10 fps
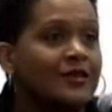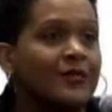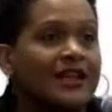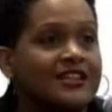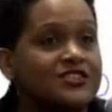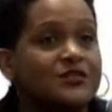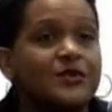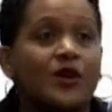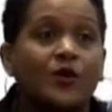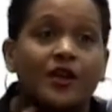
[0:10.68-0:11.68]
But at least you'd be
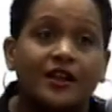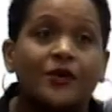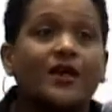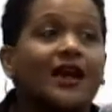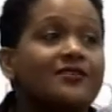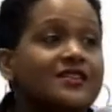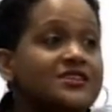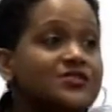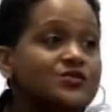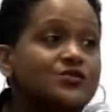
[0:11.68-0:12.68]
aware that we have
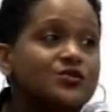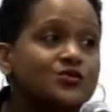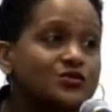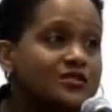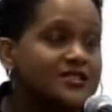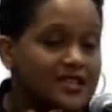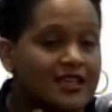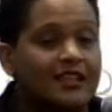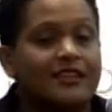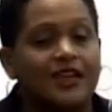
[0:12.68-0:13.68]
these two tools
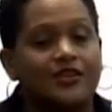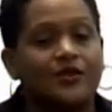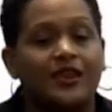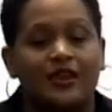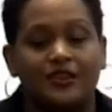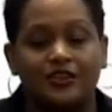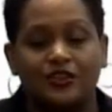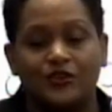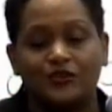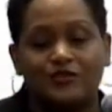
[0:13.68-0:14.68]
that you can
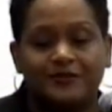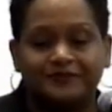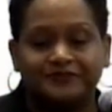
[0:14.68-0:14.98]
use.